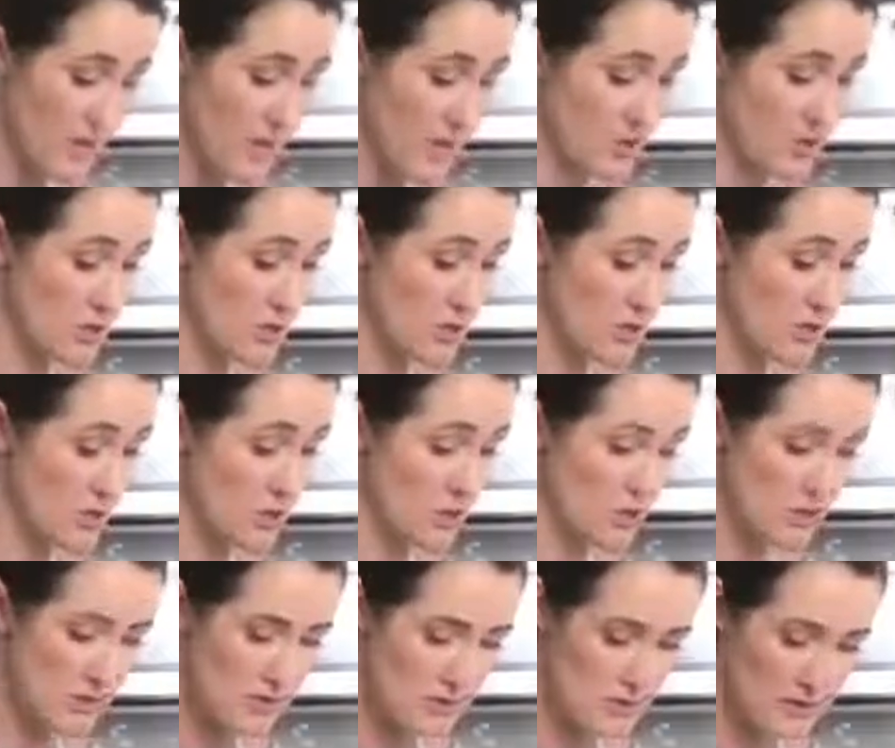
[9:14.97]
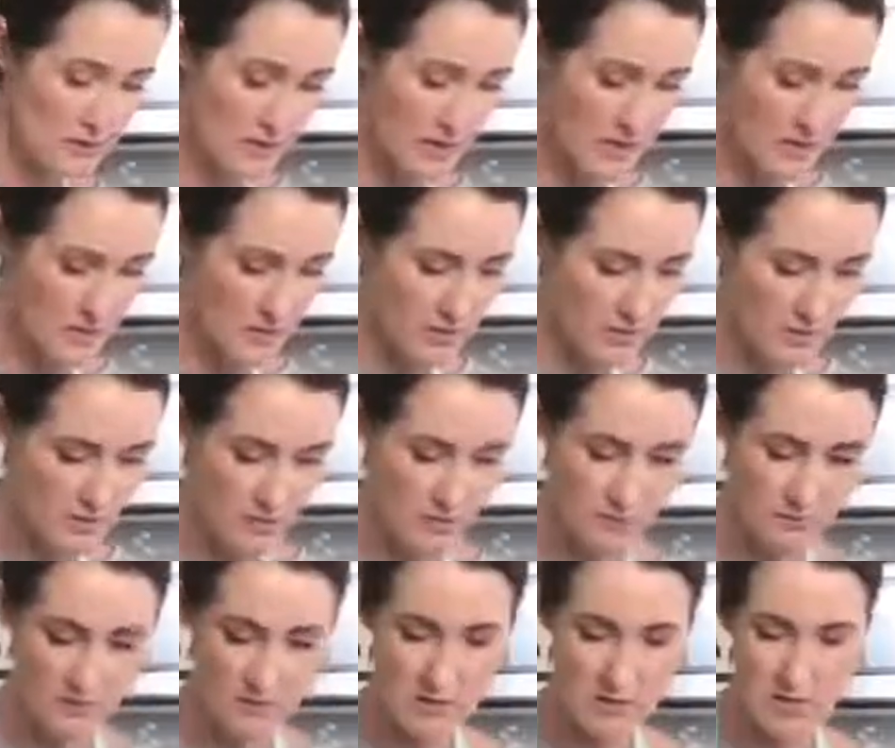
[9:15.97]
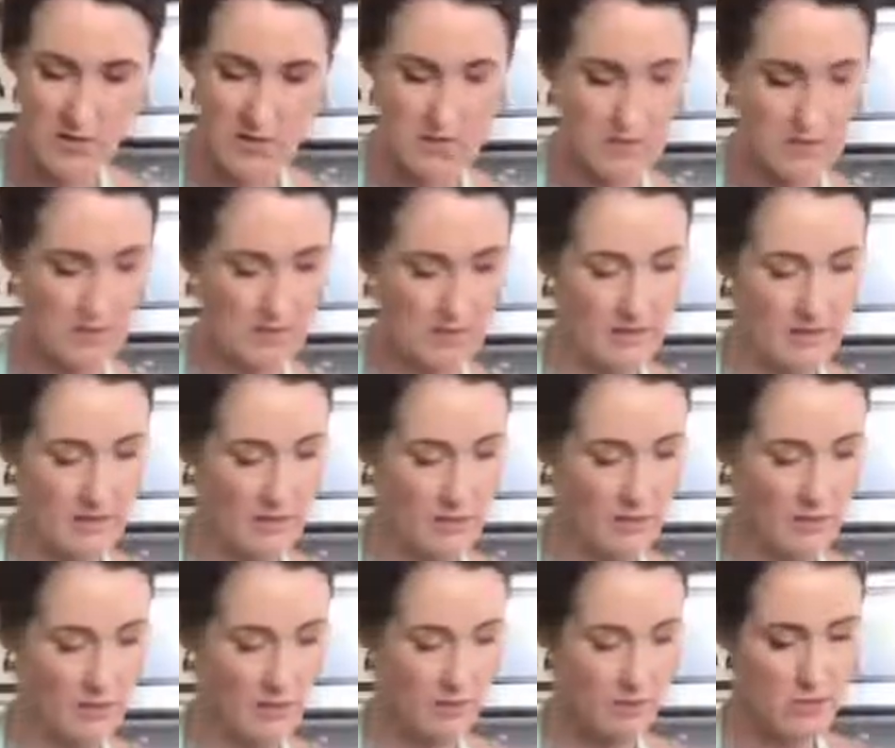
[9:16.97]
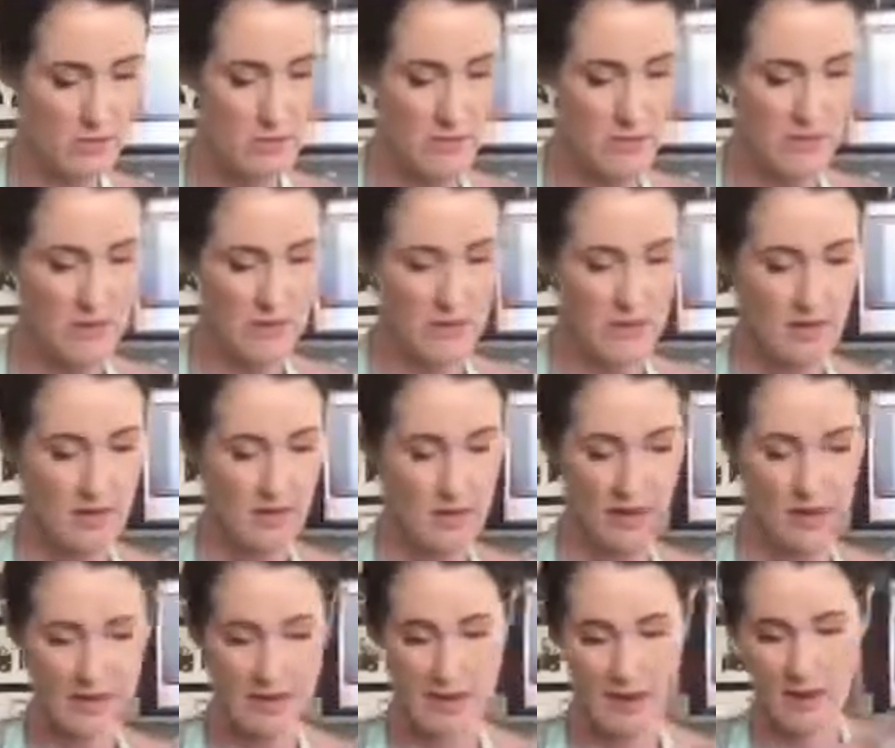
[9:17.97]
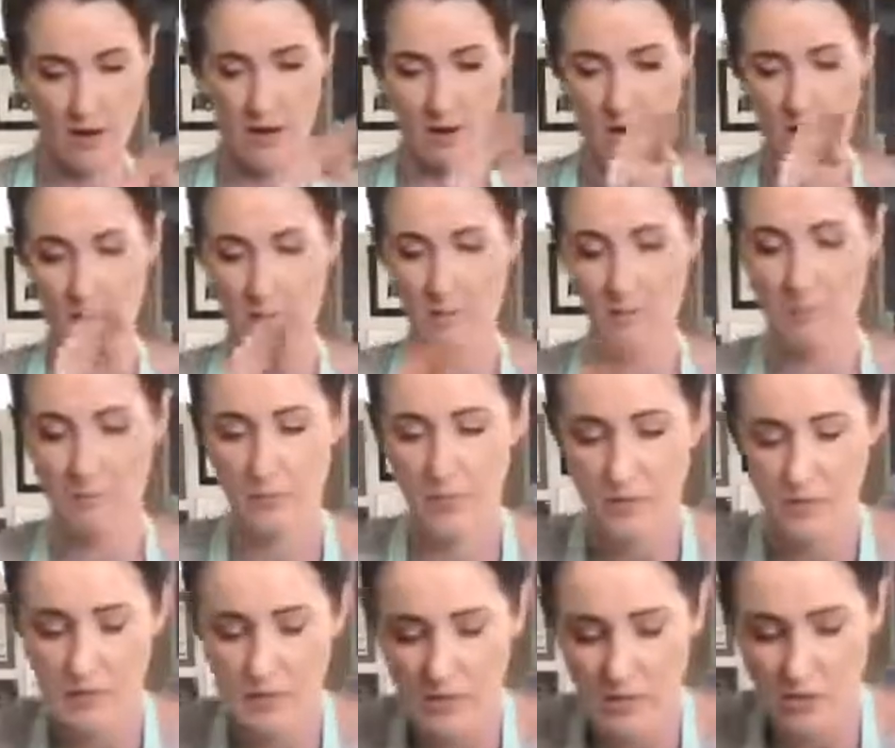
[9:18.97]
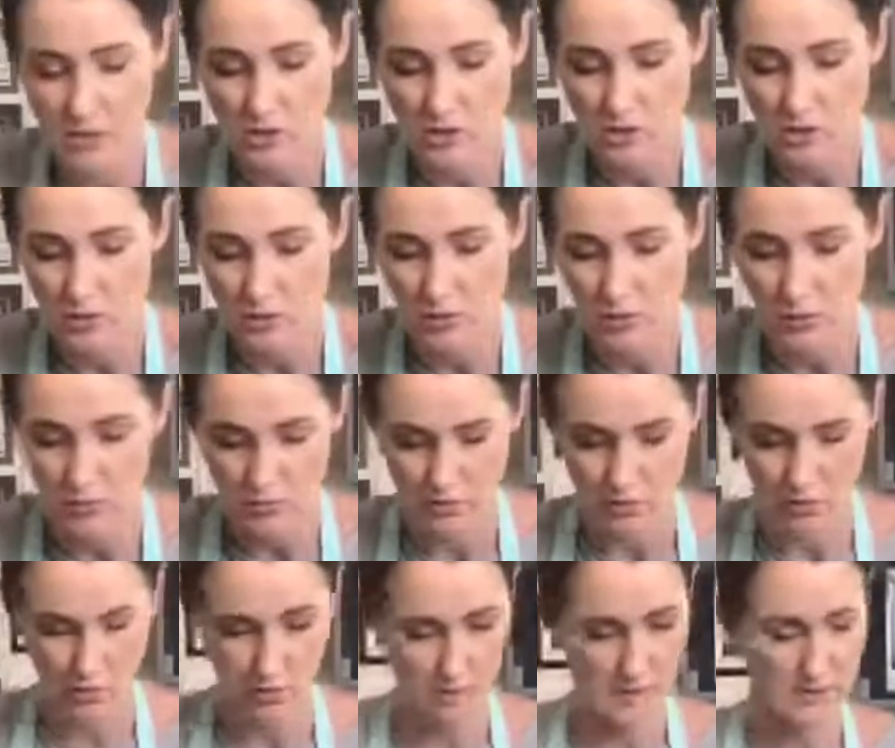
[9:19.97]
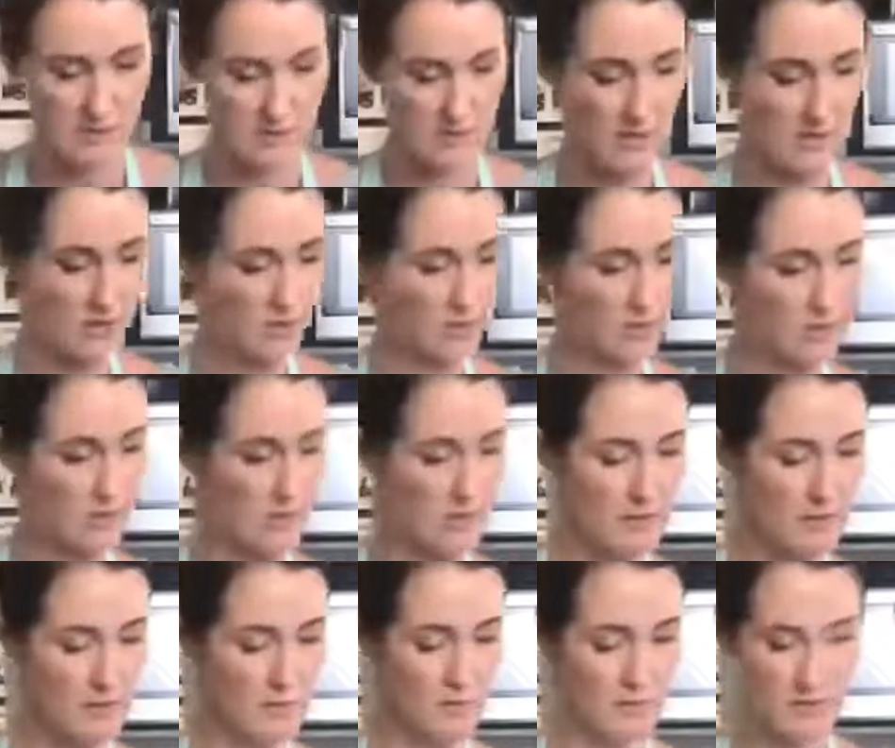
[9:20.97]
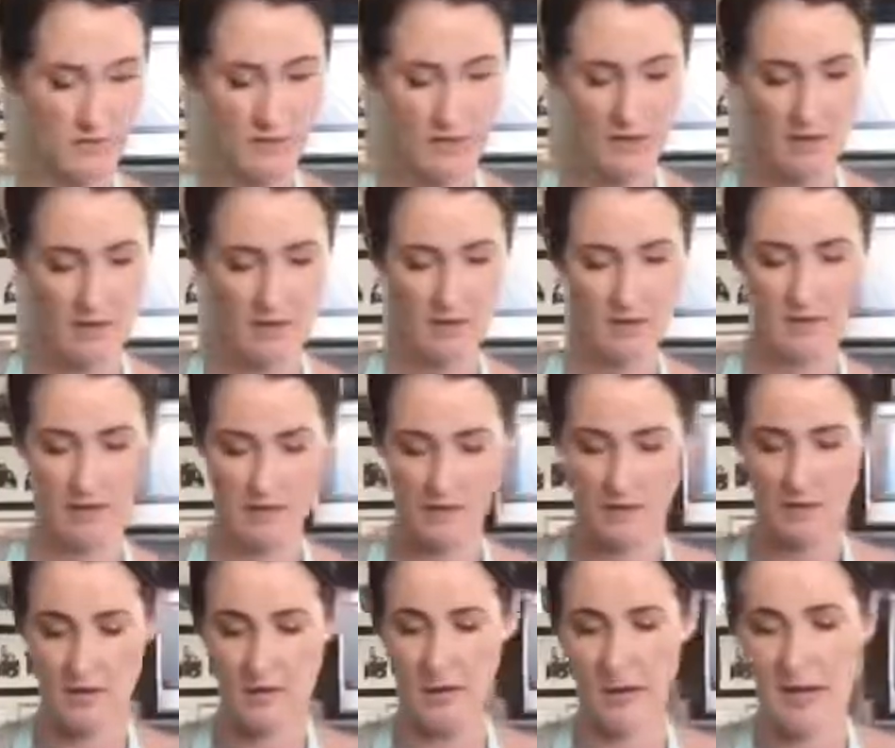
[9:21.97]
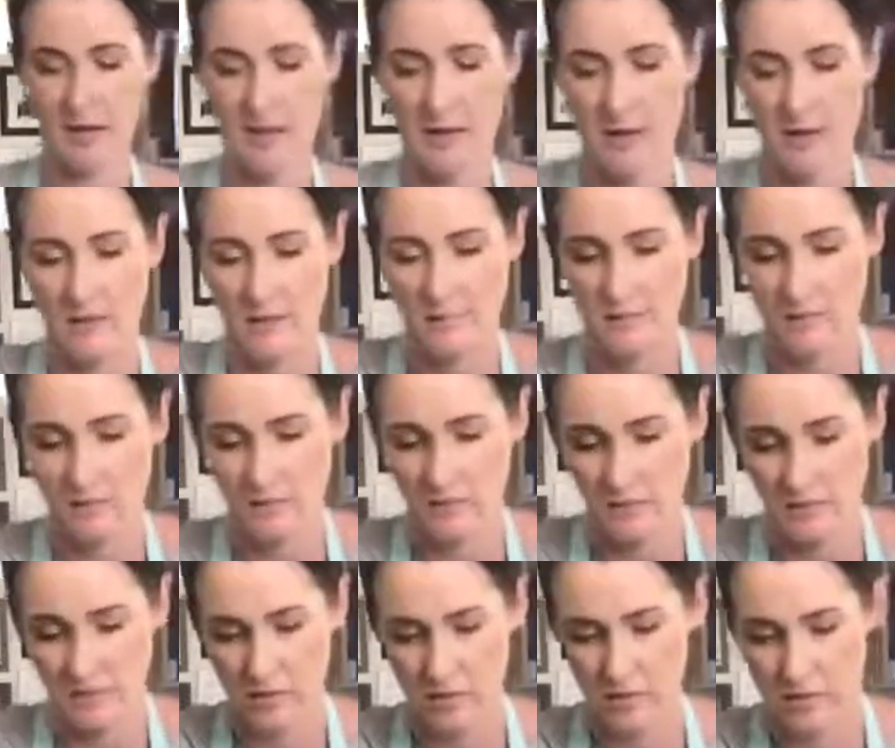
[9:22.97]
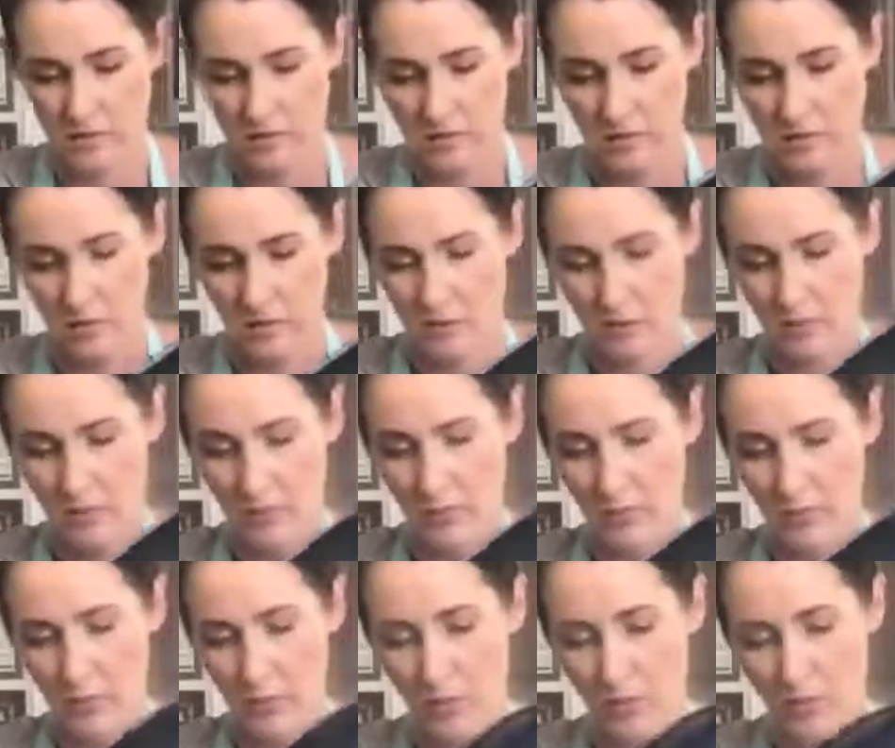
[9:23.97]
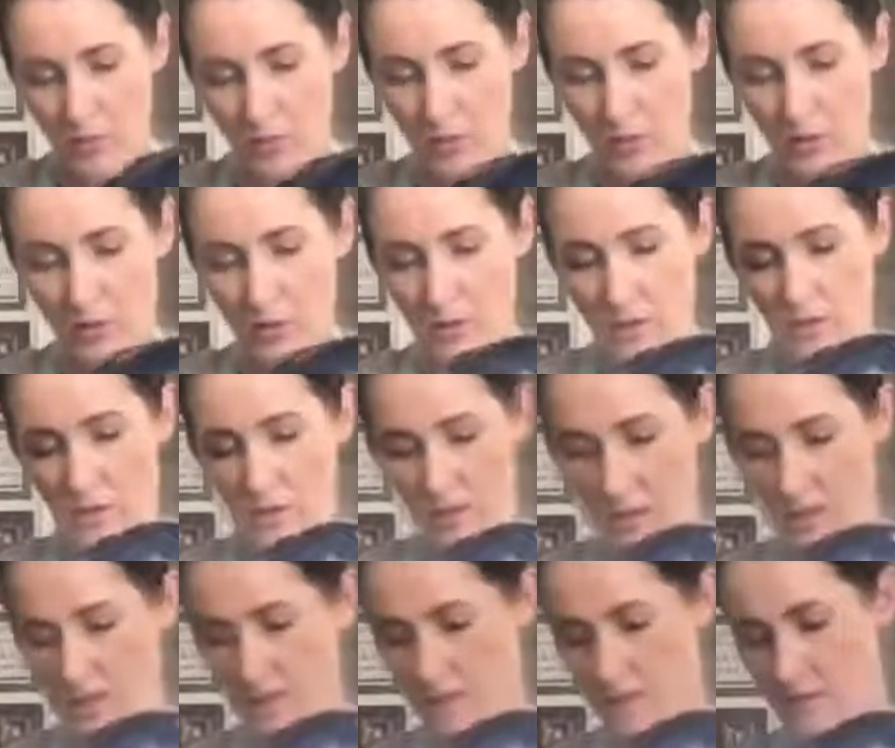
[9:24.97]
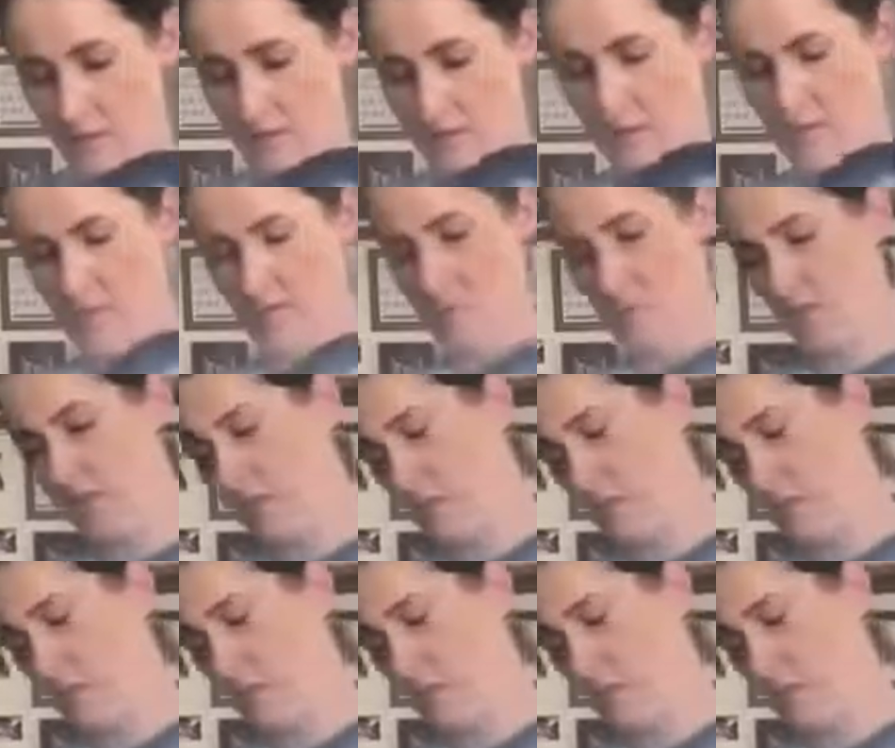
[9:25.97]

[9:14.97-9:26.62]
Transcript: actually reducing there as I'm taking it out. And now because I don't want to waste that cream, I am just going to pour it over. Sorry